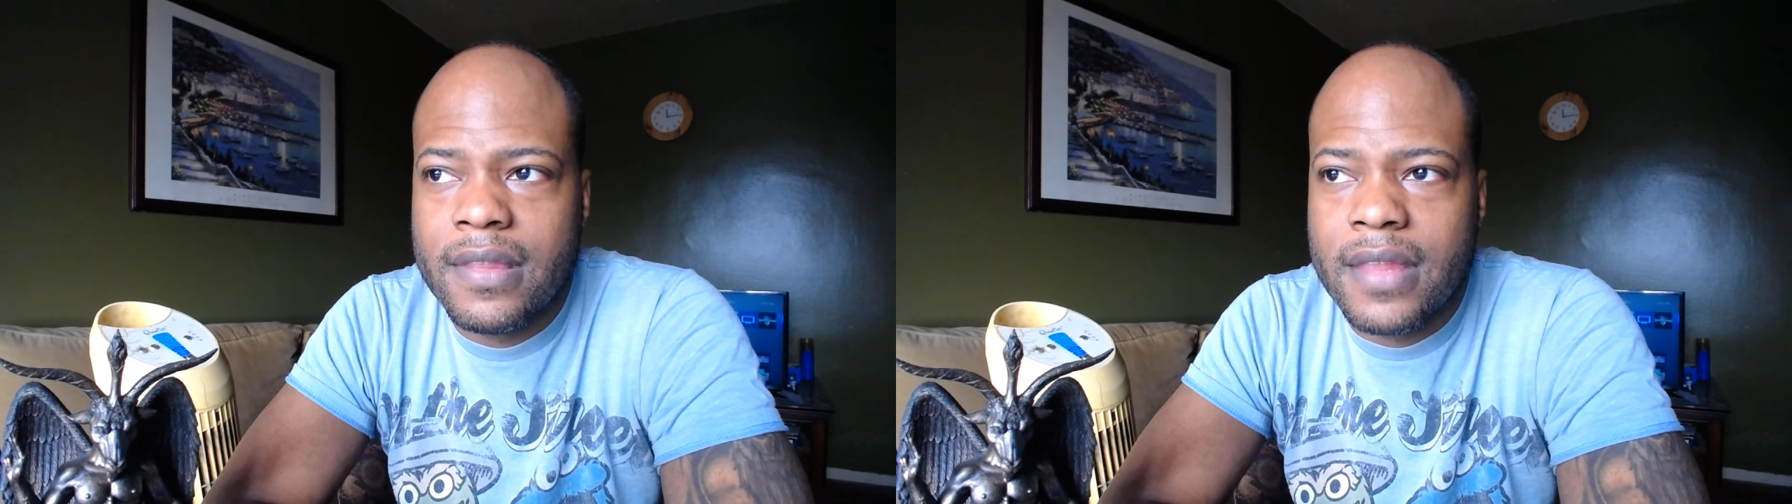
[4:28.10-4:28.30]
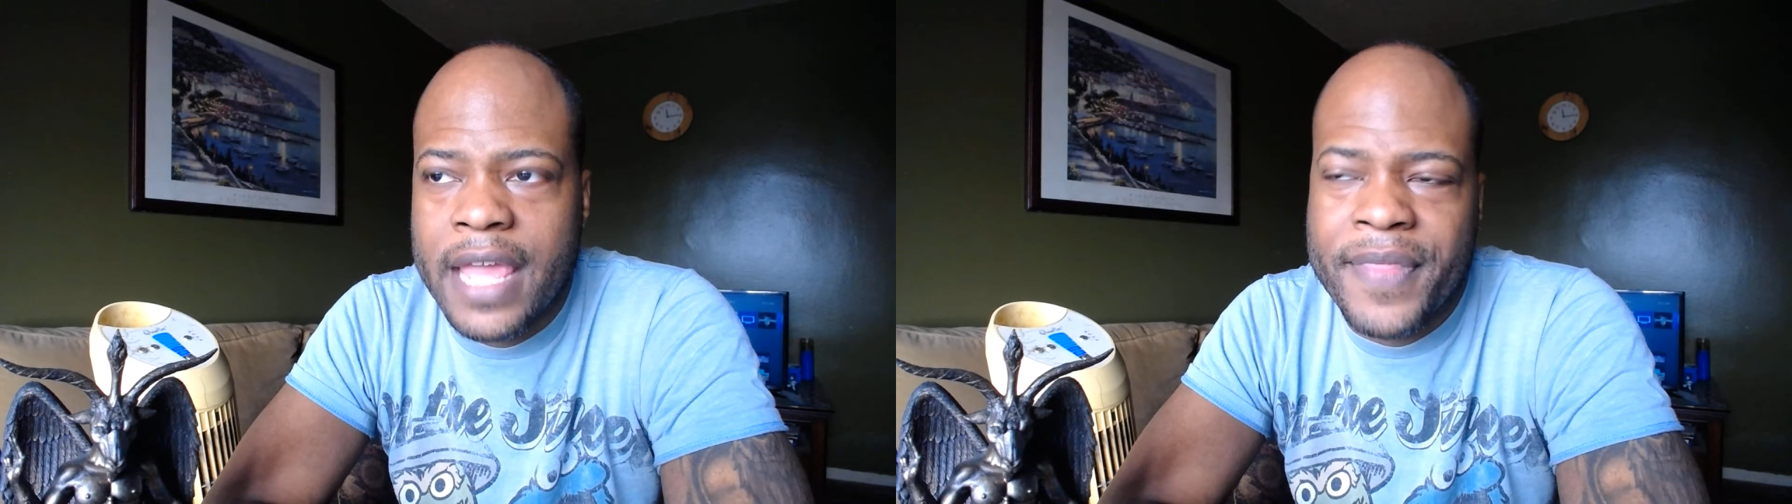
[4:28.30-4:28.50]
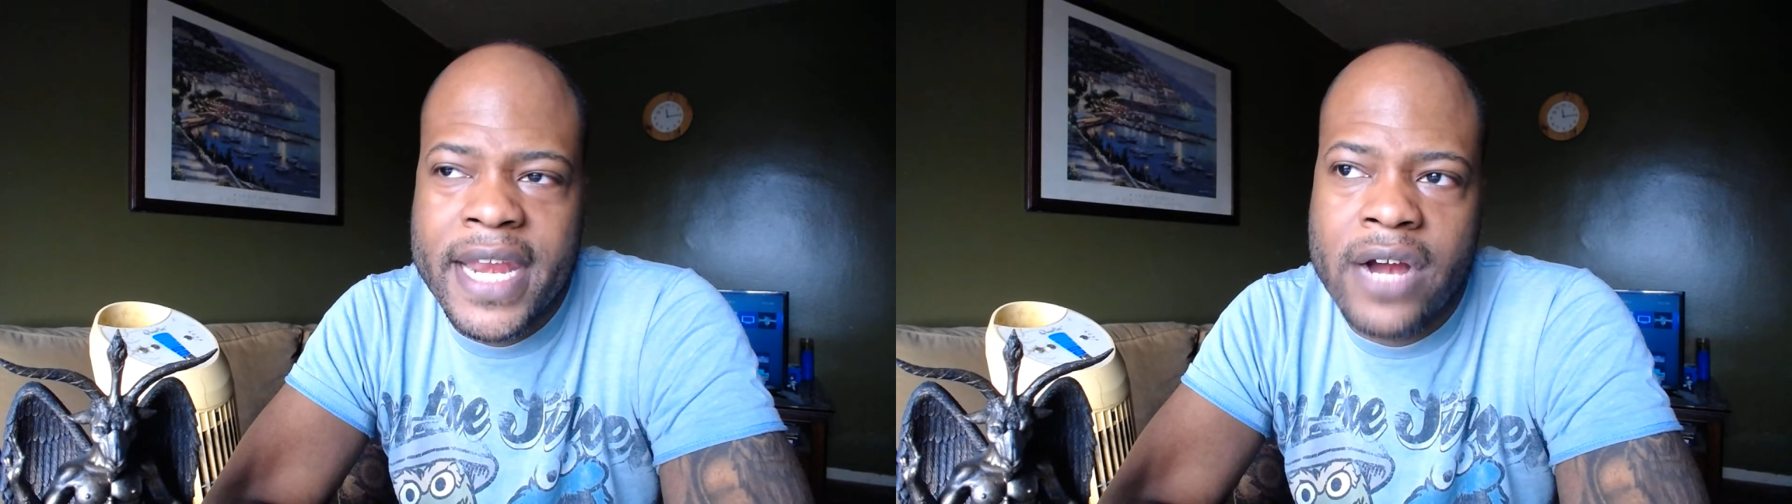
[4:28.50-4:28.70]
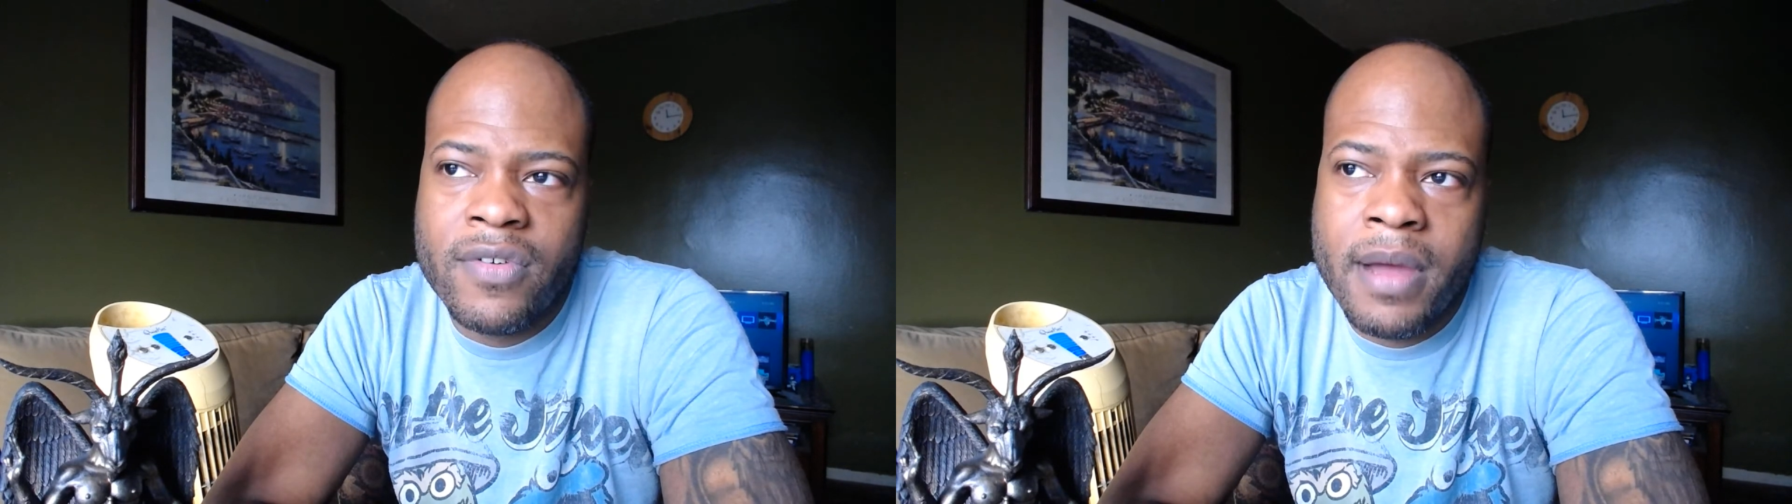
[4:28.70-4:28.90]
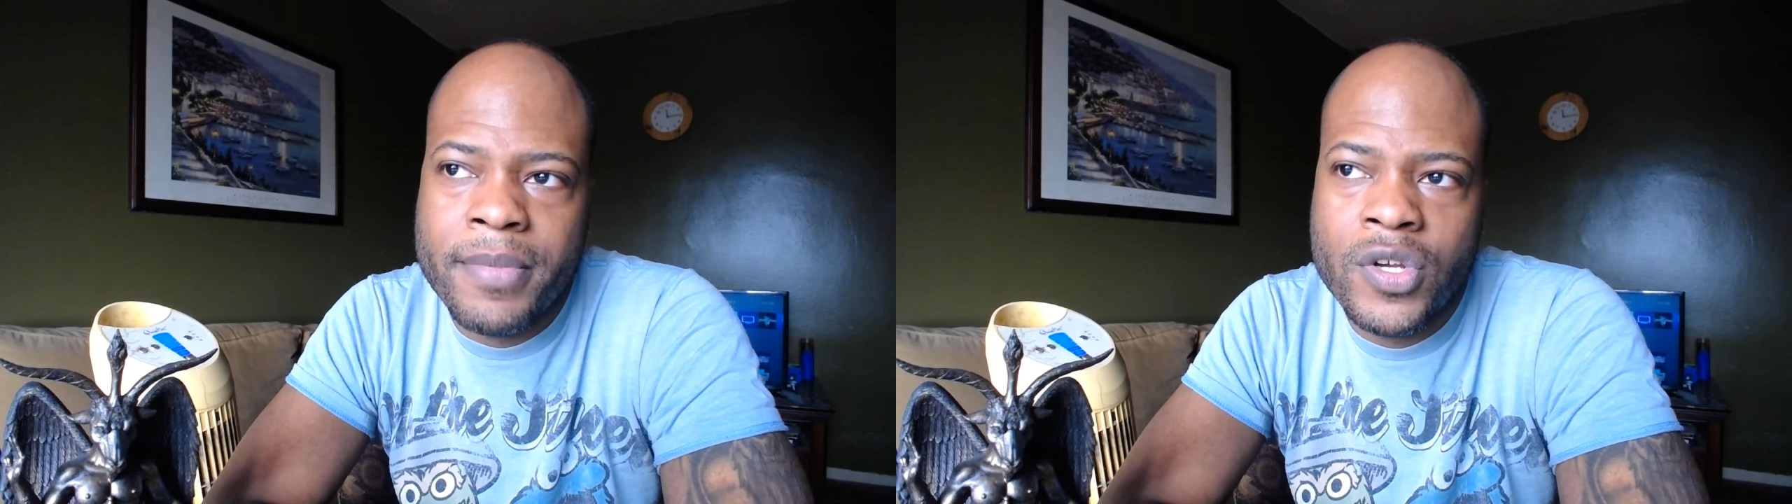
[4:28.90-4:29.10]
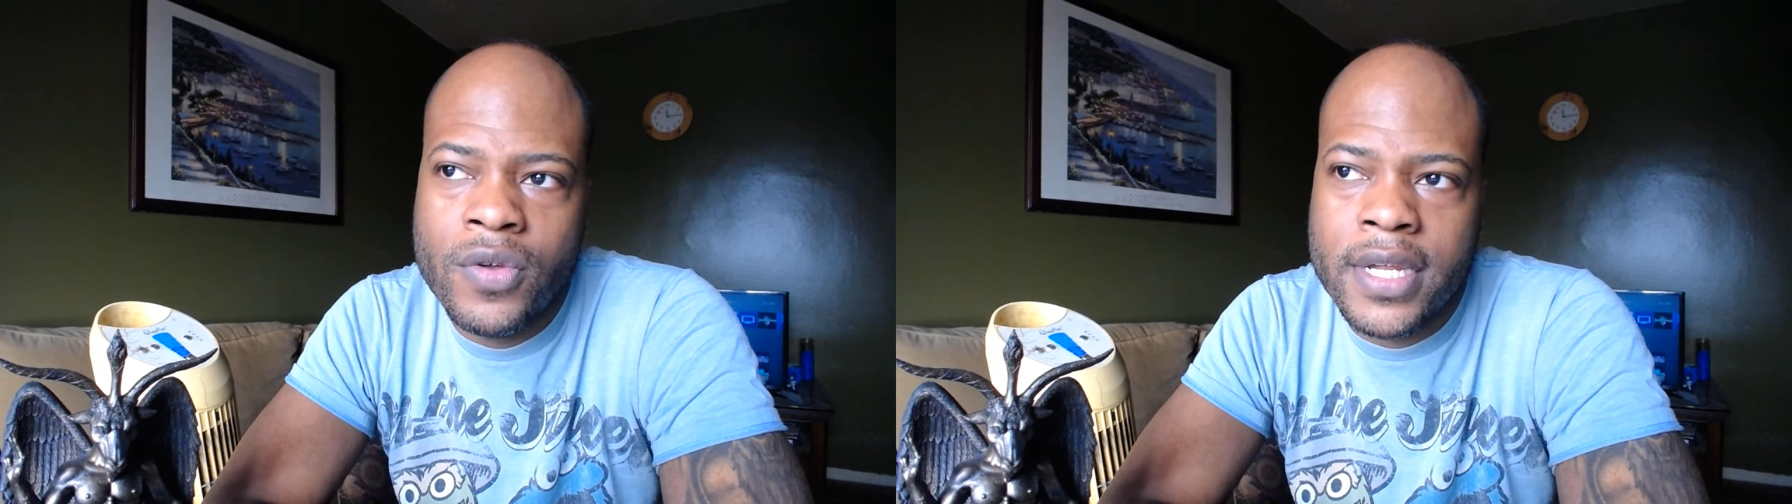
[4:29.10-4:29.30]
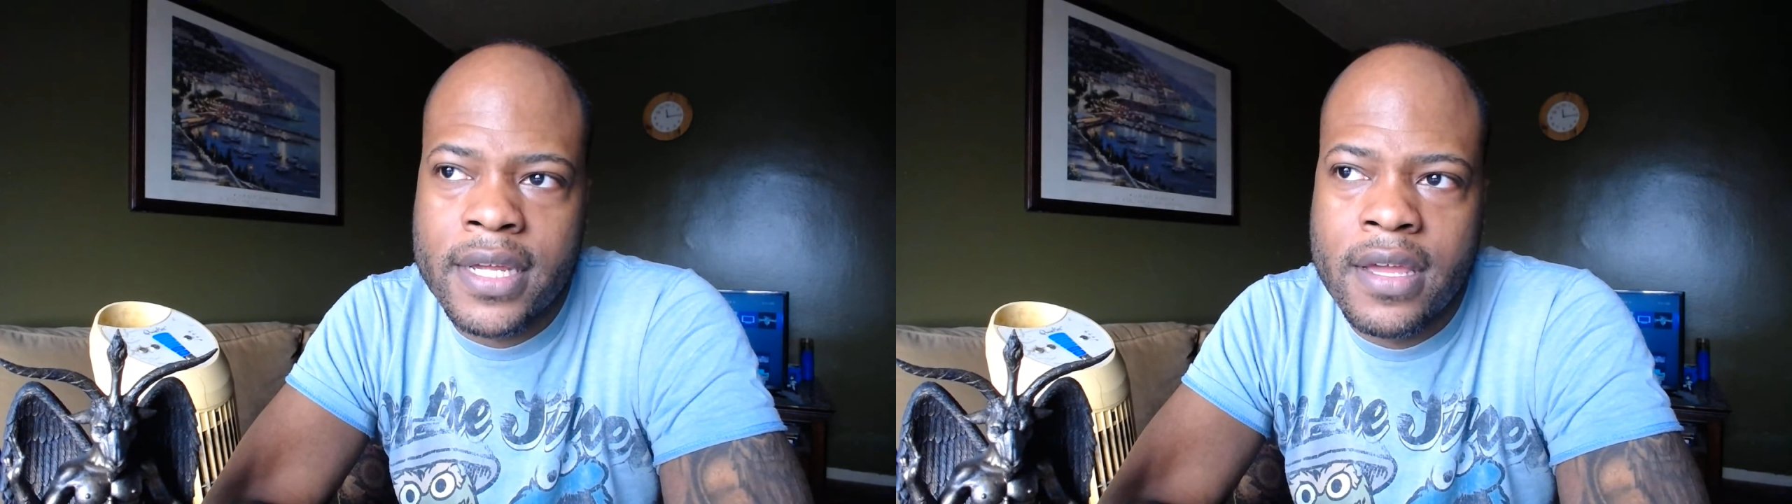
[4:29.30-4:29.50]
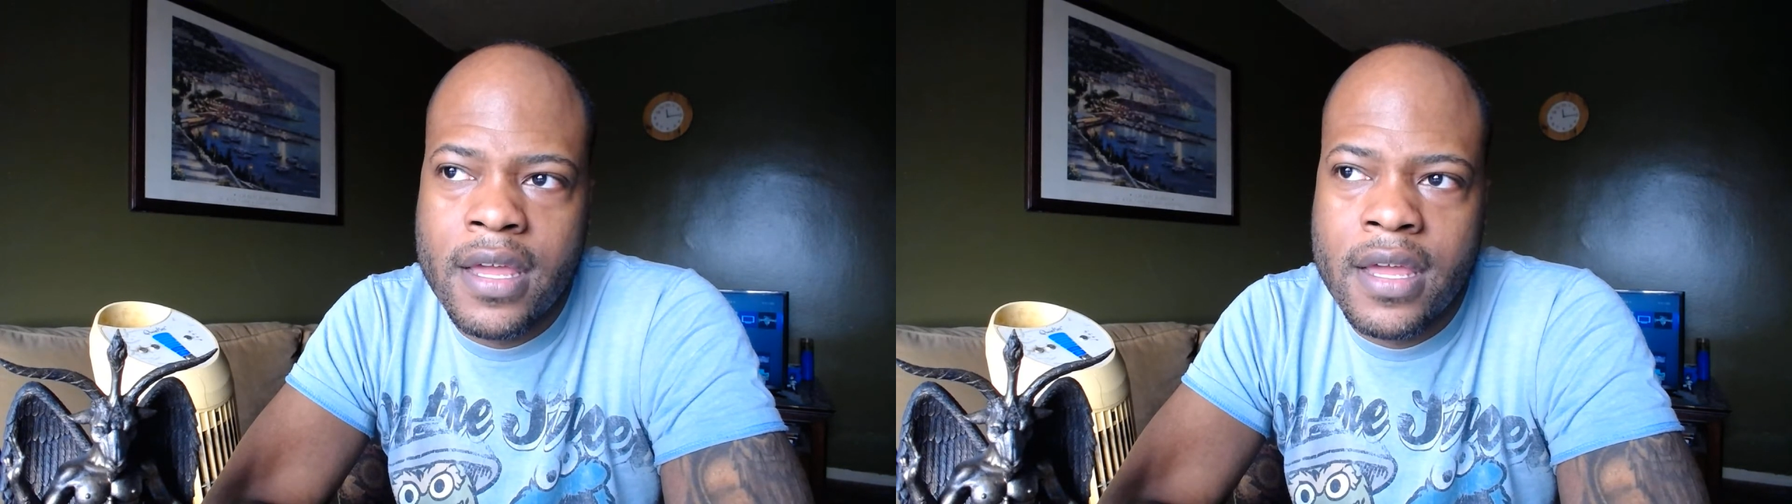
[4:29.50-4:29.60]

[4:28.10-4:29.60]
And then I remember doing